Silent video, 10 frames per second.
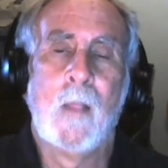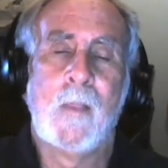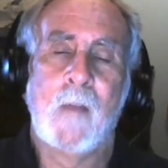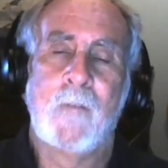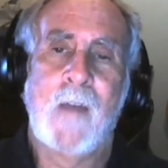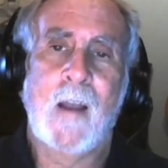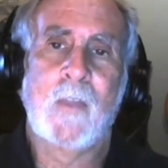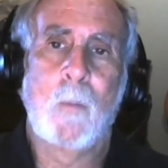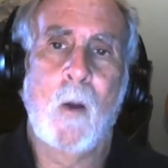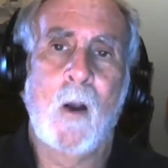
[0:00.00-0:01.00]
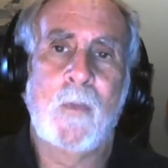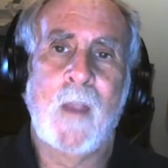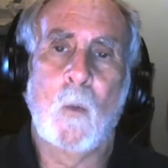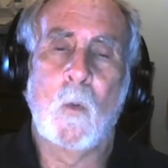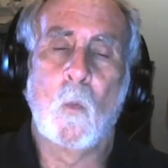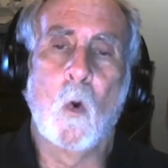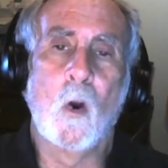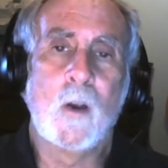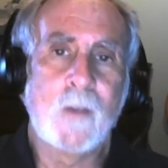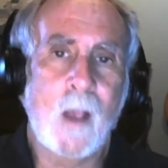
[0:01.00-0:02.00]
They affect the part that
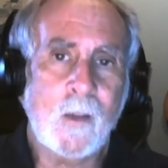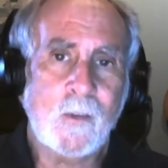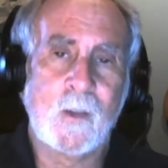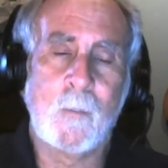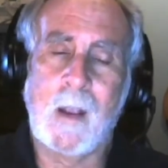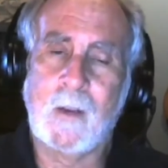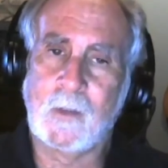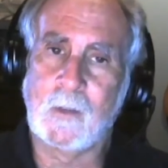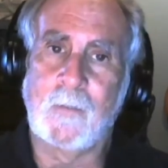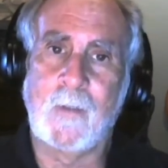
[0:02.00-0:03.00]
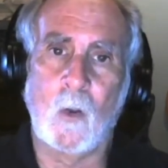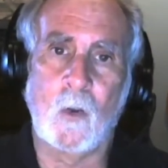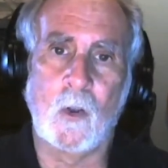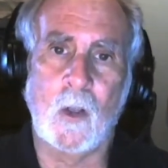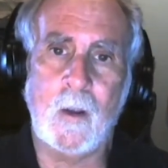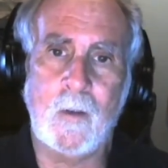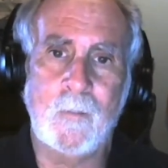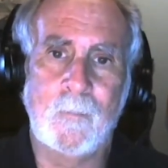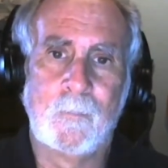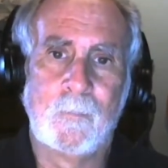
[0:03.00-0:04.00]
rewards us, that makes us feel good,
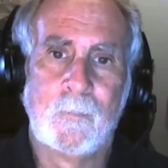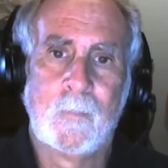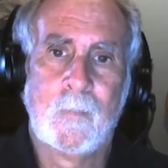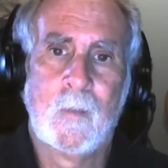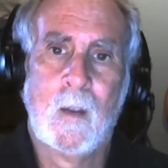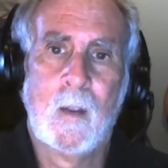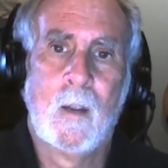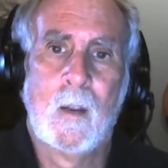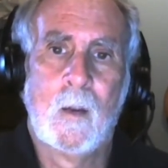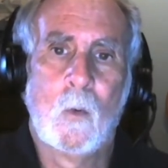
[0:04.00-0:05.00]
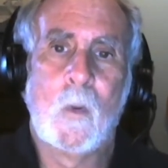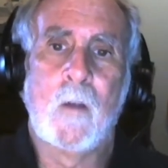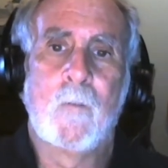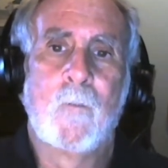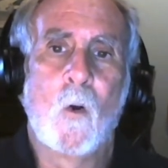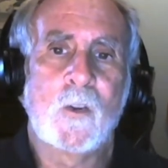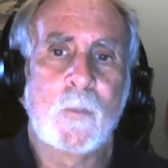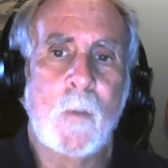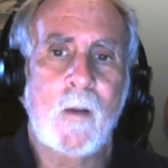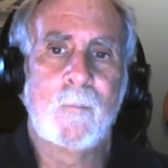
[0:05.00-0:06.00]

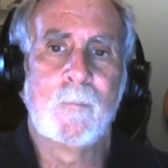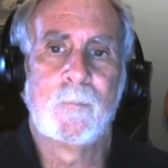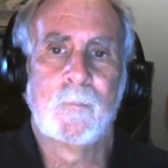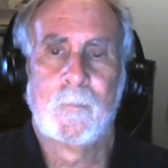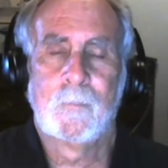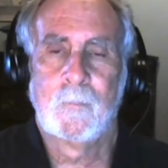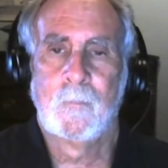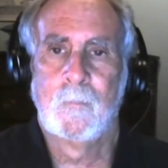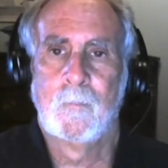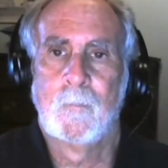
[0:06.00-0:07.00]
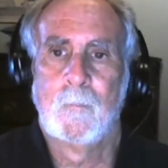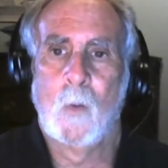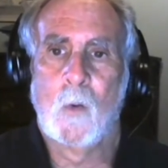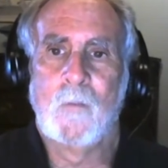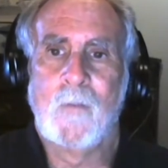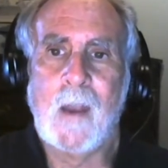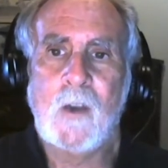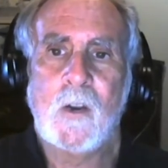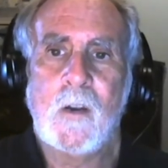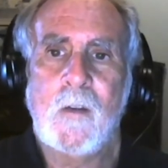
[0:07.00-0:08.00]
reinforcement,
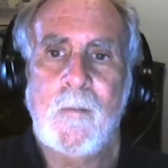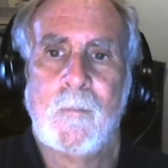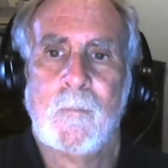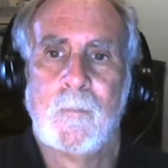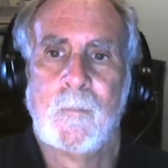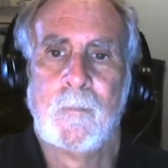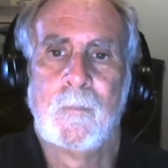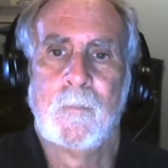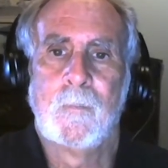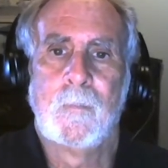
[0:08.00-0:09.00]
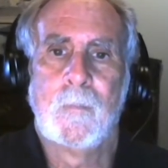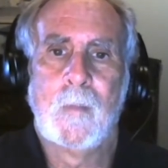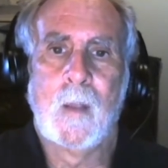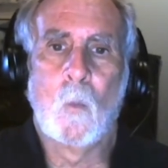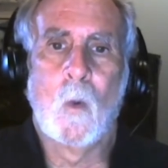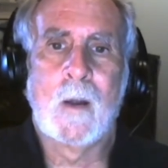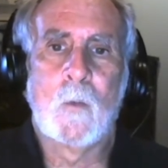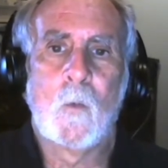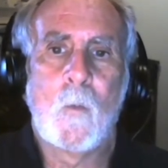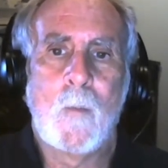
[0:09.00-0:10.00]
motivation, and what do
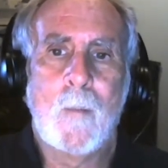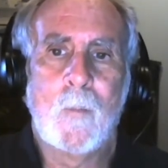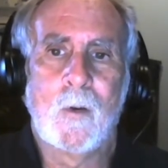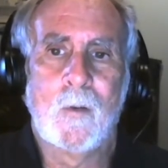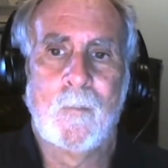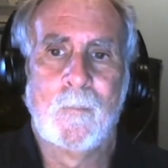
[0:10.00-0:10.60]
we remember?